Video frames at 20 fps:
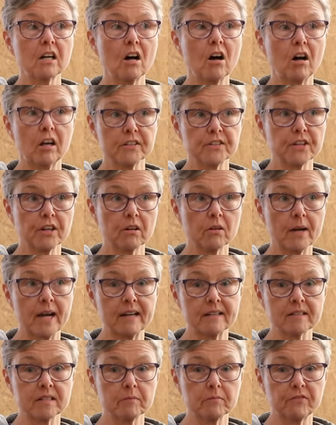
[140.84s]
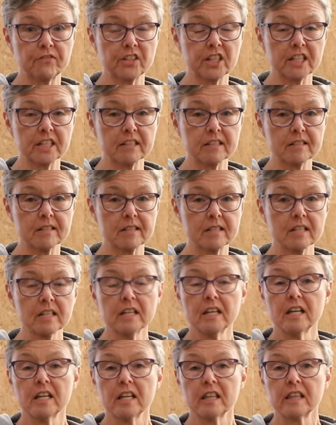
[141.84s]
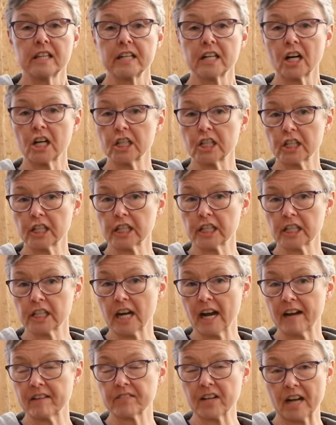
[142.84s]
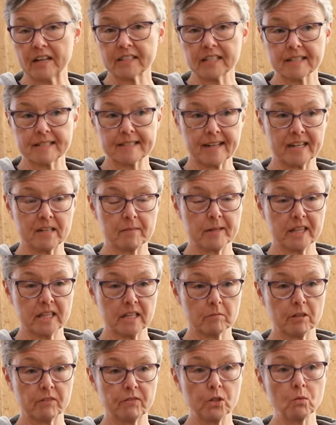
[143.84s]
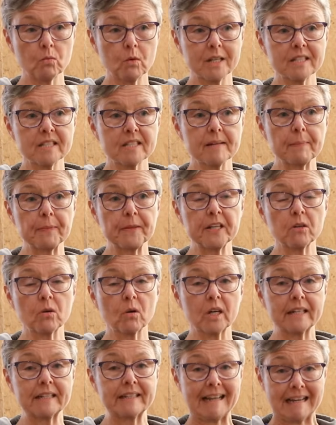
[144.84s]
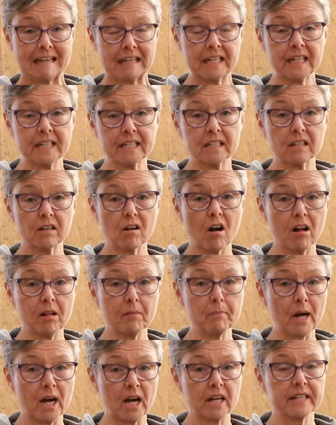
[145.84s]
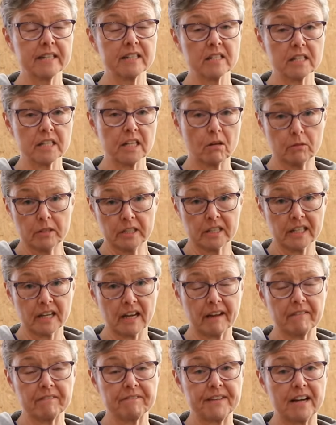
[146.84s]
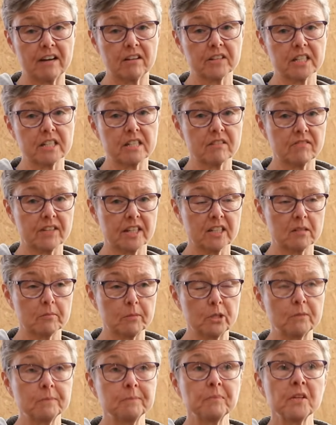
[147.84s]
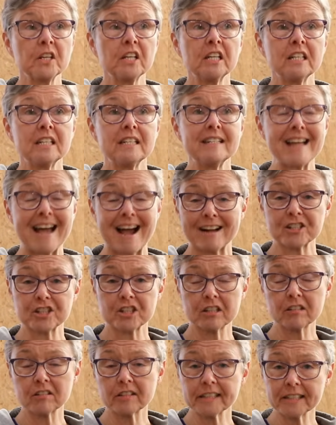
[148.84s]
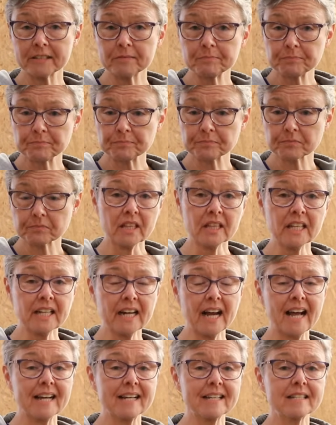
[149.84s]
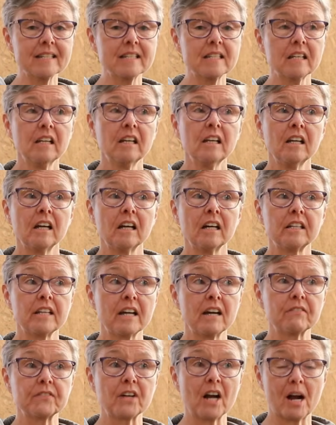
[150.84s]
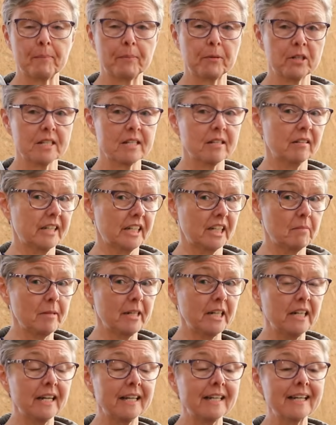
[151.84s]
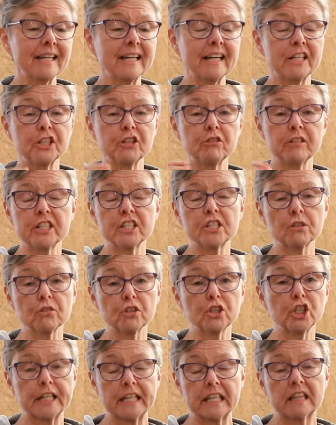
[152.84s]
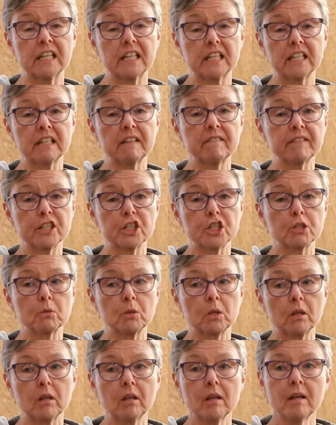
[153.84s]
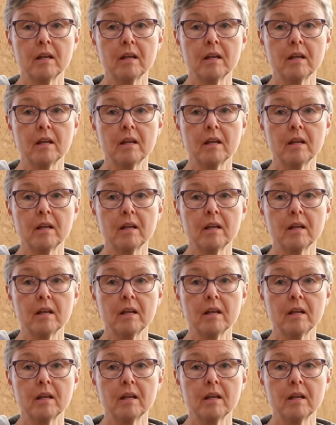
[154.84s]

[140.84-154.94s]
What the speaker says: also has some feeds that are good. I've gotten excited about them. If you want something organic, Kalmbach is the only thing I have found that's available nationally that has enough copper and selenium in it. And again, you need to look at the individual